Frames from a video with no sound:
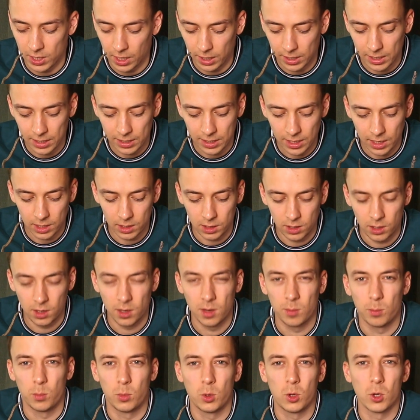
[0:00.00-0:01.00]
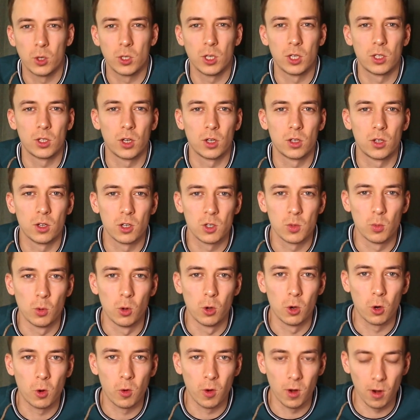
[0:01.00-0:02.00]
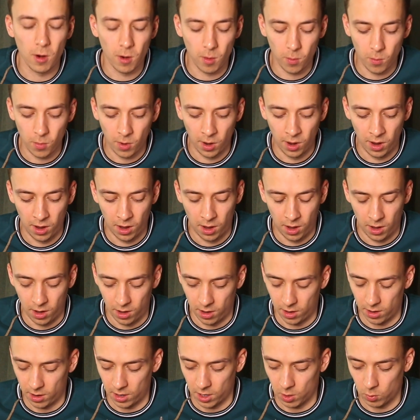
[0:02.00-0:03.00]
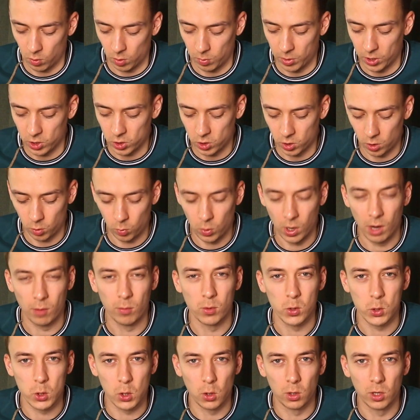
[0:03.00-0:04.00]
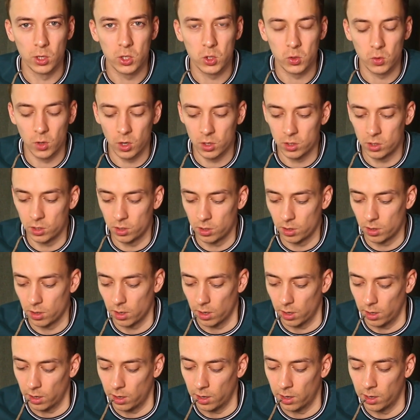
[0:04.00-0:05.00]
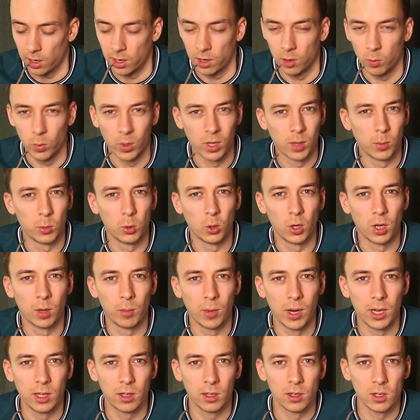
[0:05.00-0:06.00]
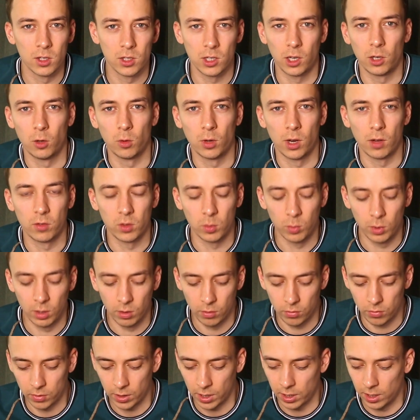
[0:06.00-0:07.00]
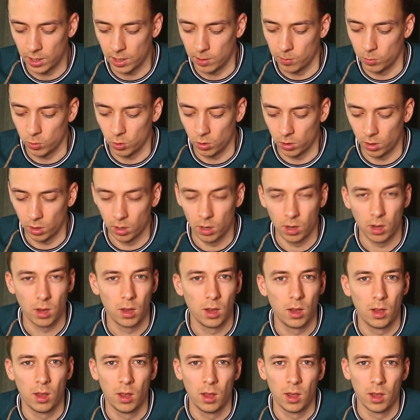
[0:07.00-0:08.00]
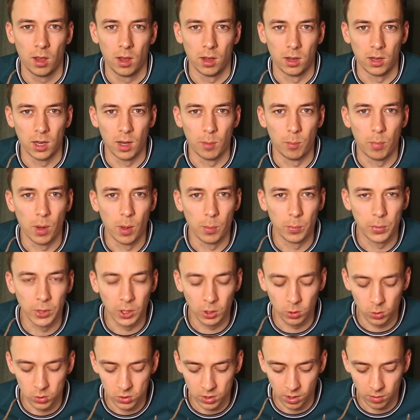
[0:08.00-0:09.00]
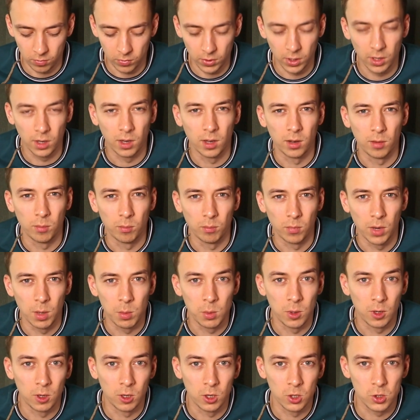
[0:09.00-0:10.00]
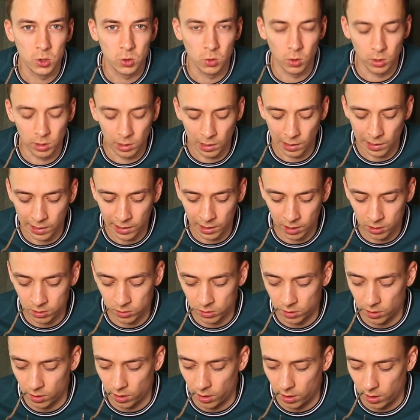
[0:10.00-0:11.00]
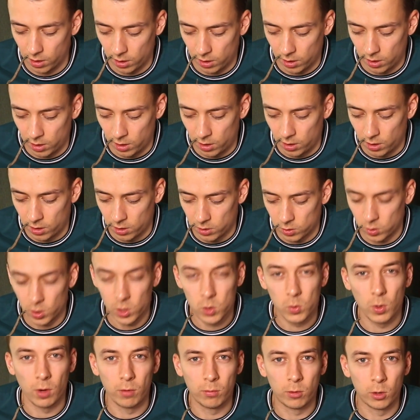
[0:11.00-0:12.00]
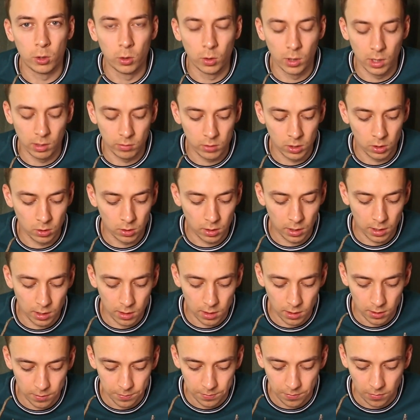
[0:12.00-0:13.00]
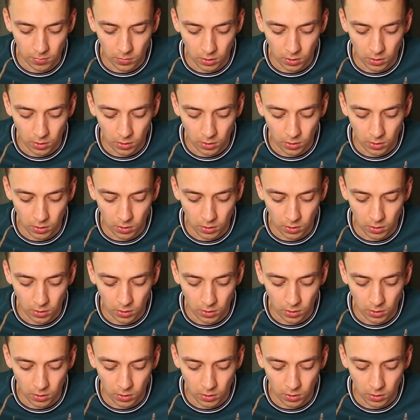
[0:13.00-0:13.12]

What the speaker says: I did that, because it's such a small aquarium, I want to make sure that we have a solid structure, and when I'm doing maintenance I don't have to be afraid that I'm gonna bump into something and maybe destroy the layout. So that's why I've glued everything together.